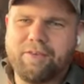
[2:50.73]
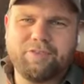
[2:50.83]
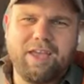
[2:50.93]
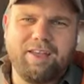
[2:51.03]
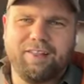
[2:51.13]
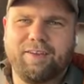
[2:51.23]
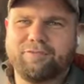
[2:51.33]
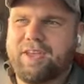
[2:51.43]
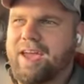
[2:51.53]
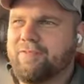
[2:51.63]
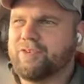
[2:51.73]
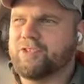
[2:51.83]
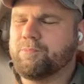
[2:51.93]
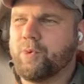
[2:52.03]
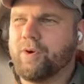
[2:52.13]
Love to have
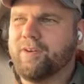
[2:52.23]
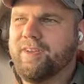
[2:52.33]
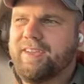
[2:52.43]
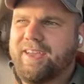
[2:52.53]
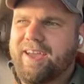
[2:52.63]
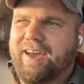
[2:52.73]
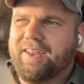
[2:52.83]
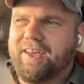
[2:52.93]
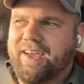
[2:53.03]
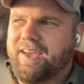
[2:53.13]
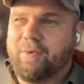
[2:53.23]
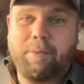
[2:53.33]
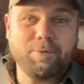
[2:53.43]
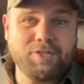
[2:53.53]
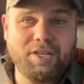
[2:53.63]
your support and
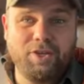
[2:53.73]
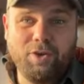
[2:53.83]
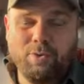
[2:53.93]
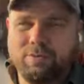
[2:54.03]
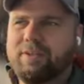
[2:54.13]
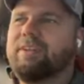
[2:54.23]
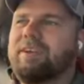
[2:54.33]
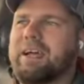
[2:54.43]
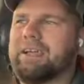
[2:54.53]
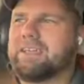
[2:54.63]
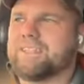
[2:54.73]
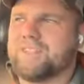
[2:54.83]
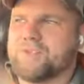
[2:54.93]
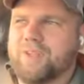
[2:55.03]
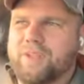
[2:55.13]
represent you, because
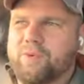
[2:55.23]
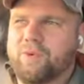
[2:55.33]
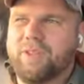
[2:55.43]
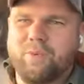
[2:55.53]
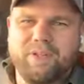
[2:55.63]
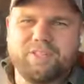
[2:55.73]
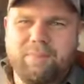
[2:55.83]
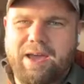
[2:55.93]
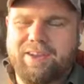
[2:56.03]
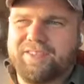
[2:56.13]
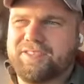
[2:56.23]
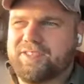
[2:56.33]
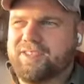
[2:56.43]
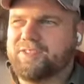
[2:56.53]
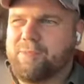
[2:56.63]
that's really what it's about.
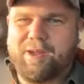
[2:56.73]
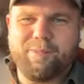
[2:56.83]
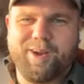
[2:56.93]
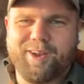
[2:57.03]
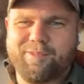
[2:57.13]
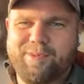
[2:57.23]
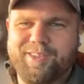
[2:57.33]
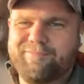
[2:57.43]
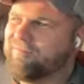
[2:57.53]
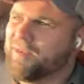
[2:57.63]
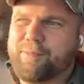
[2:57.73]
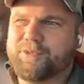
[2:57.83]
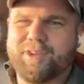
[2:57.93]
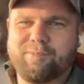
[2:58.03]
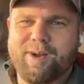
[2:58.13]
Is it's about American men
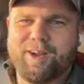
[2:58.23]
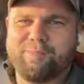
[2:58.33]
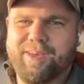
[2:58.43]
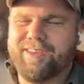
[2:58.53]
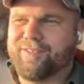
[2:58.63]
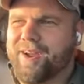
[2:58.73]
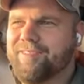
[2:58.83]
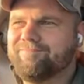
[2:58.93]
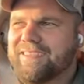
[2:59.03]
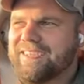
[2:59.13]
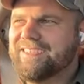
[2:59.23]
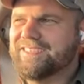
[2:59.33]
representing American men, right?